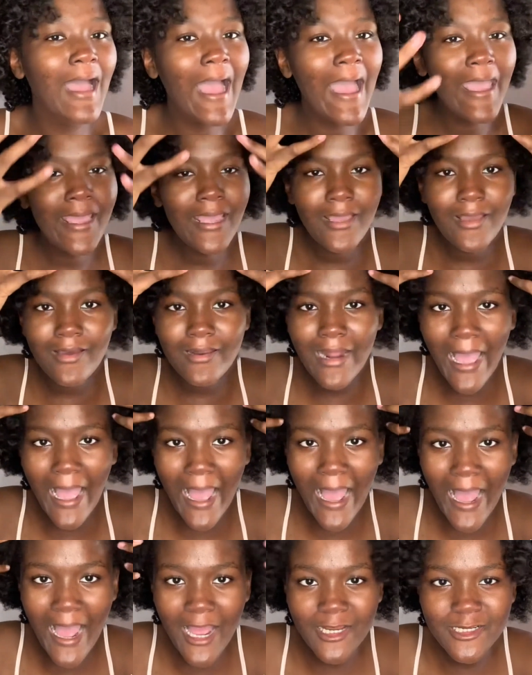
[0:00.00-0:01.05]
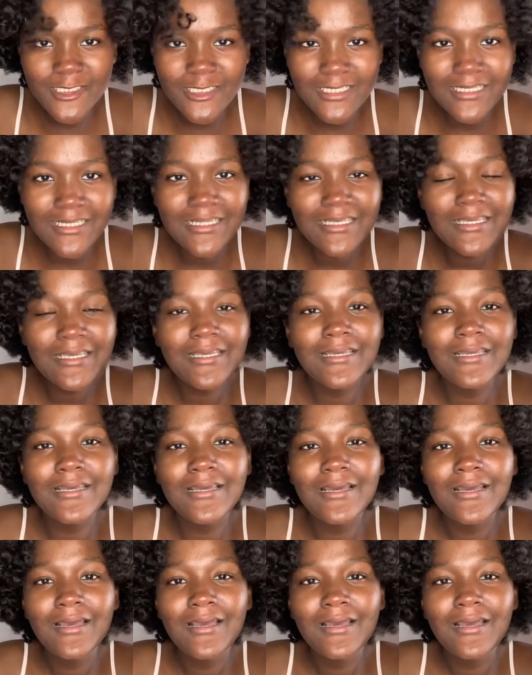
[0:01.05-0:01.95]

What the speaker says: I could actually